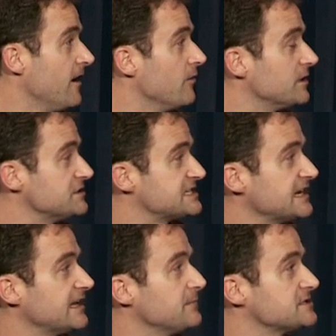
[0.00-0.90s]
When you
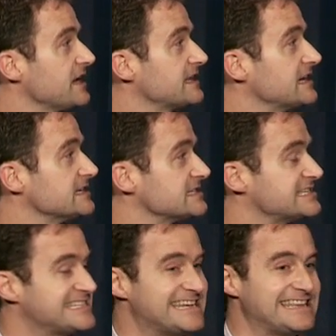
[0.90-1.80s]
see an image like this and
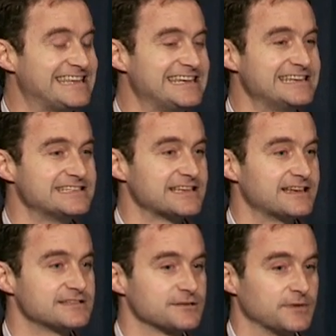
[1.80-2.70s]
see these
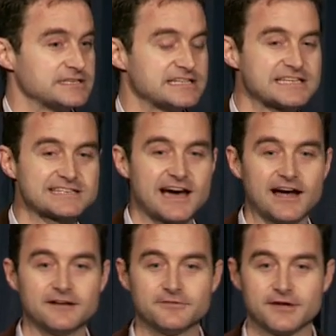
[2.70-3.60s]
instruments, this is
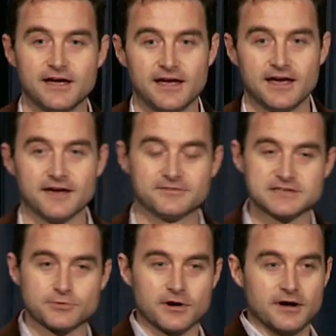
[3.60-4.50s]
kind of, if
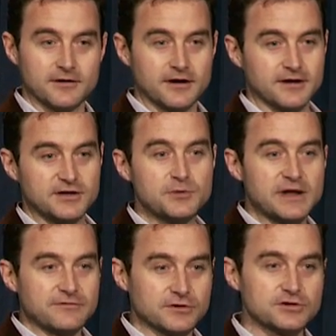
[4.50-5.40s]
this were a human
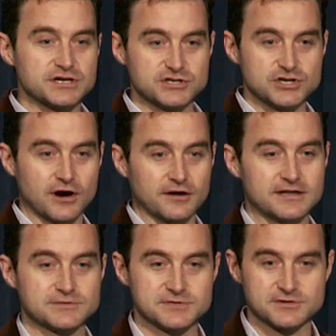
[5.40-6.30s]
evolution chart,
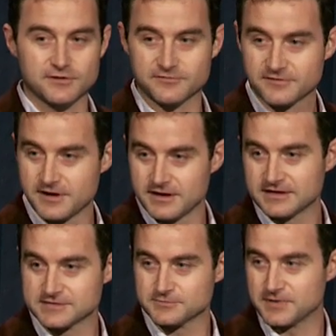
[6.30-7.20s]
this
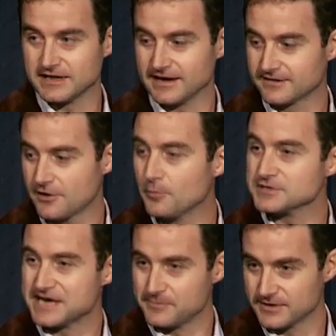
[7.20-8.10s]
would be like Homo
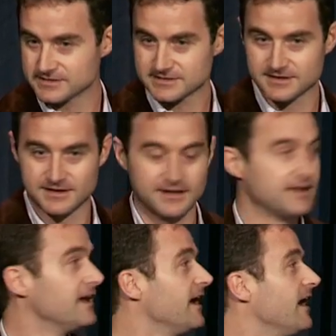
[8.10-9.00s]
sapiens.
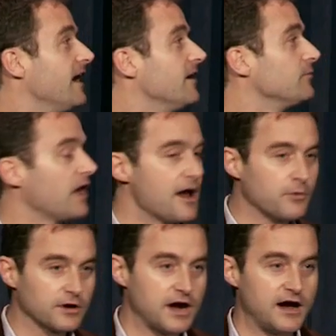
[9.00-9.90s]
What I
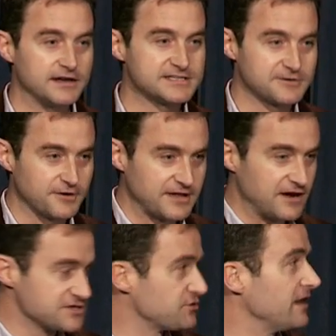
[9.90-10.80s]
work on is sort of the
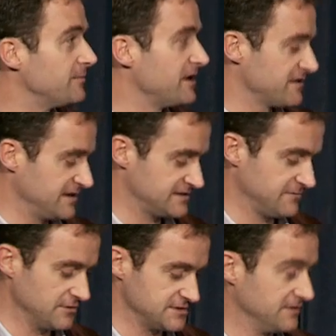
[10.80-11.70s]
Australopithecus
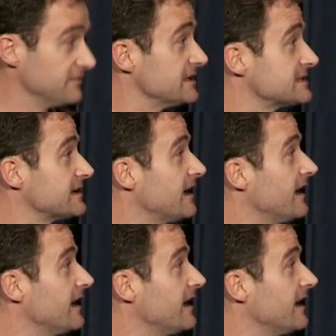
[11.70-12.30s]
version of this.